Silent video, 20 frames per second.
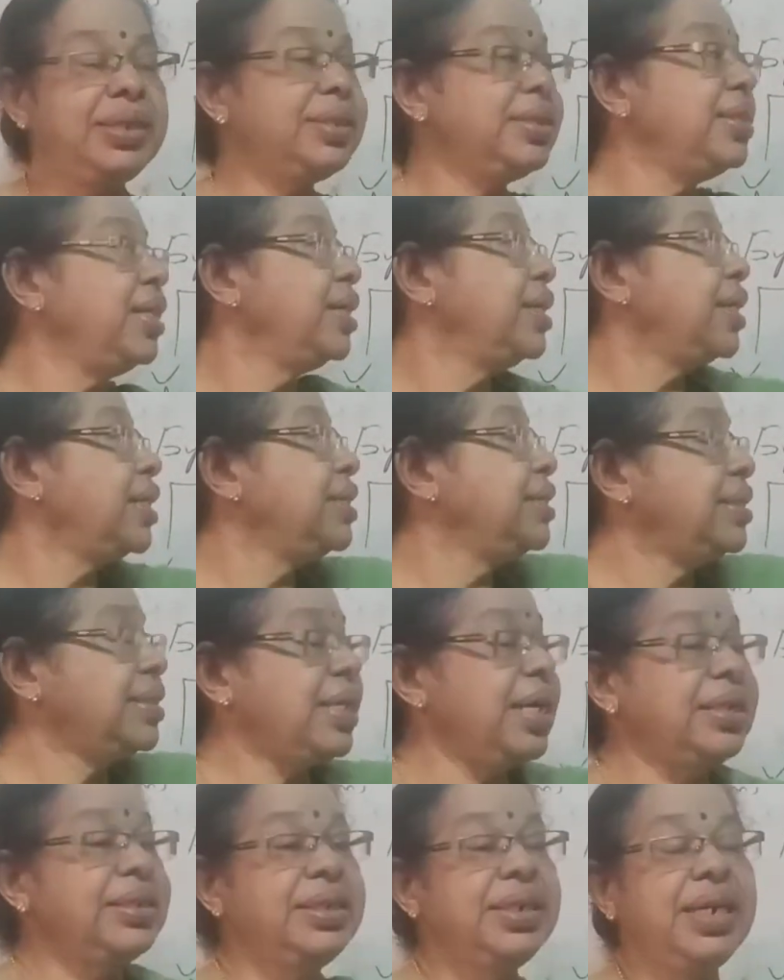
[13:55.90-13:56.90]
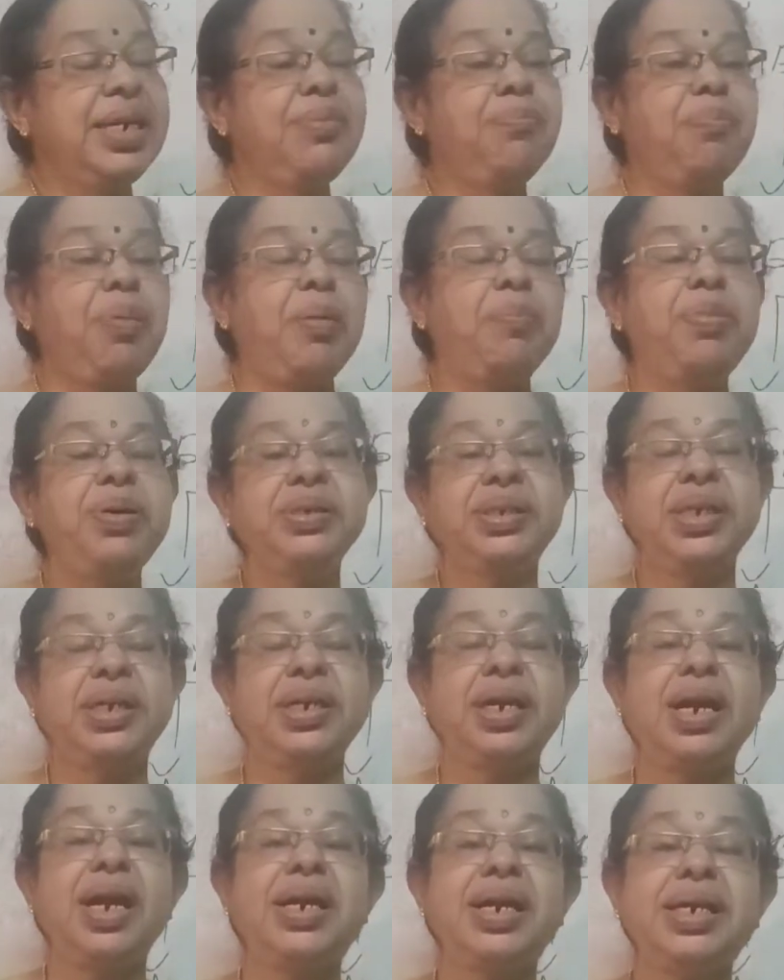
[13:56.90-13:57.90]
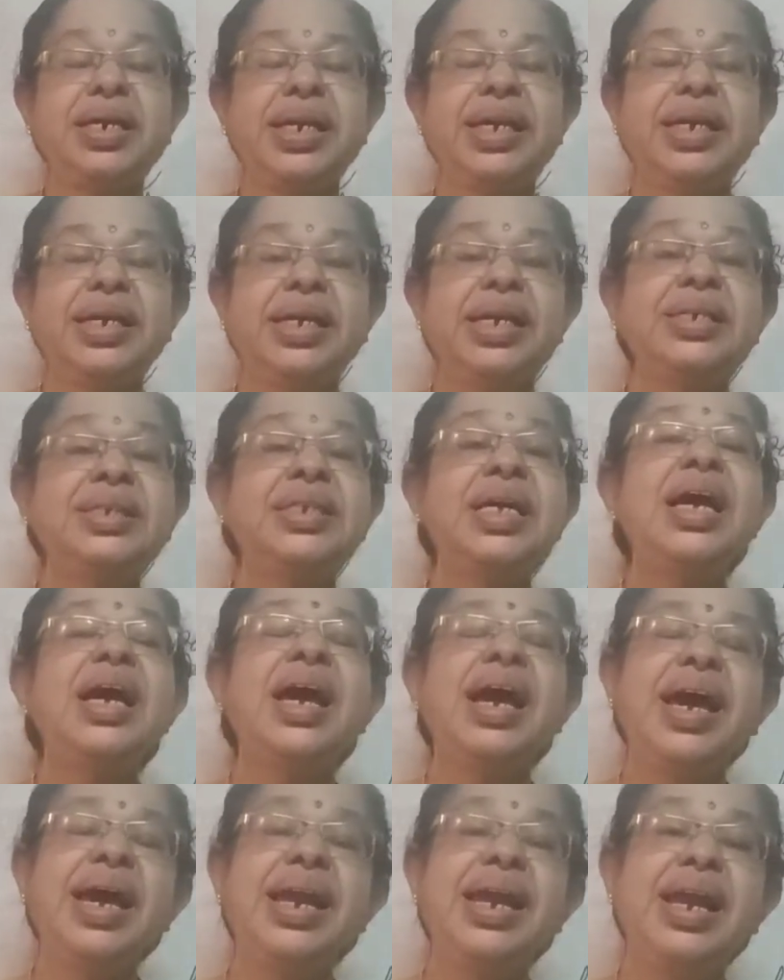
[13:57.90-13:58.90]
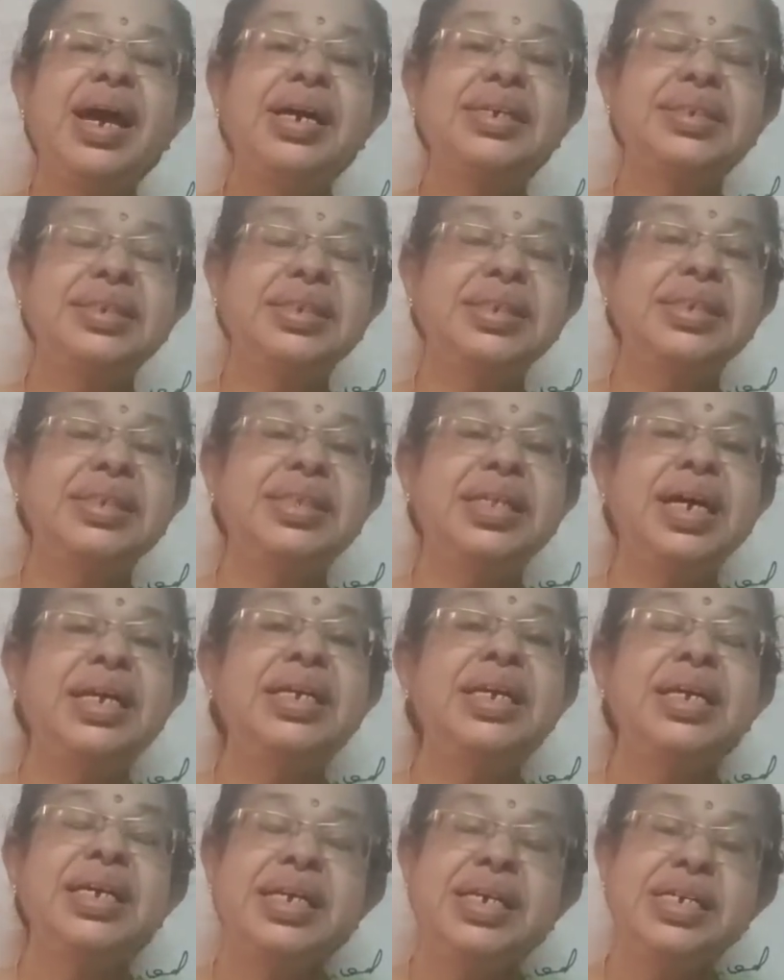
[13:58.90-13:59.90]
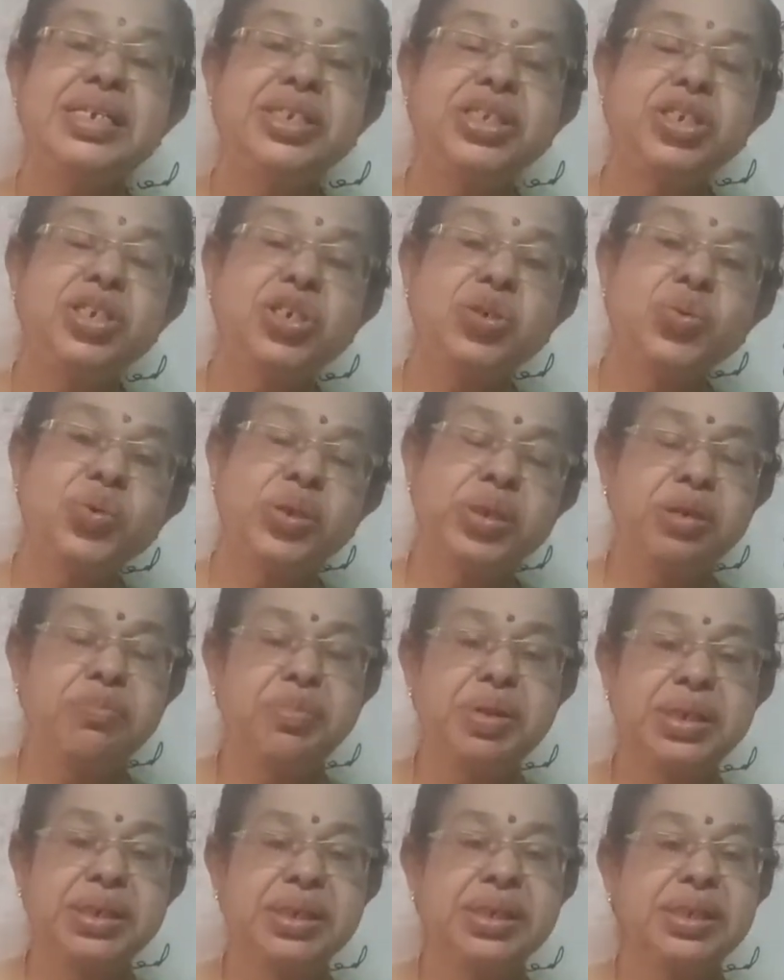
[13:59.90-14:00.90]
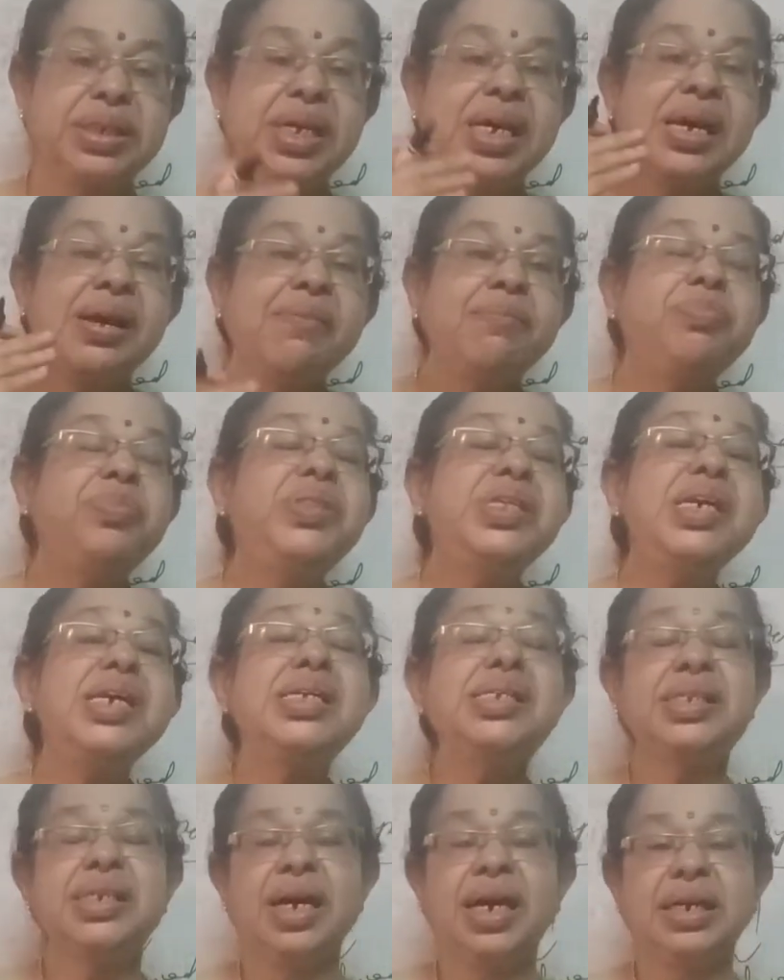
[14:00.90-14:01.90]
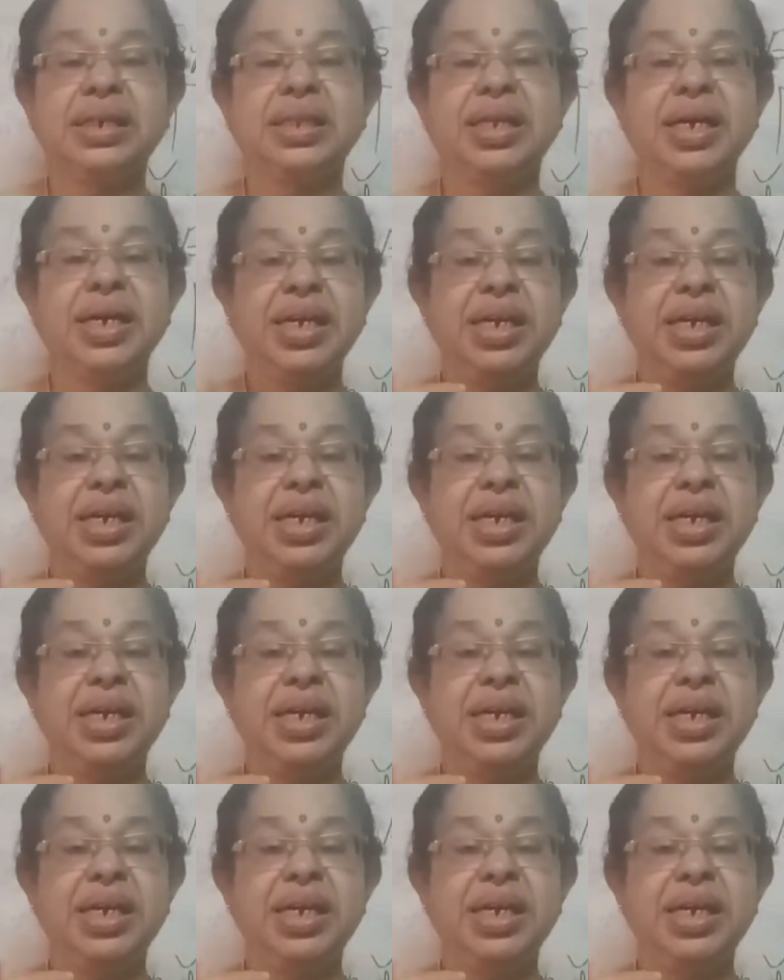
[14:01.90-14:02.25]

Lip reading: the restructuring public sector undertakings, and last is the institutional measures. These are the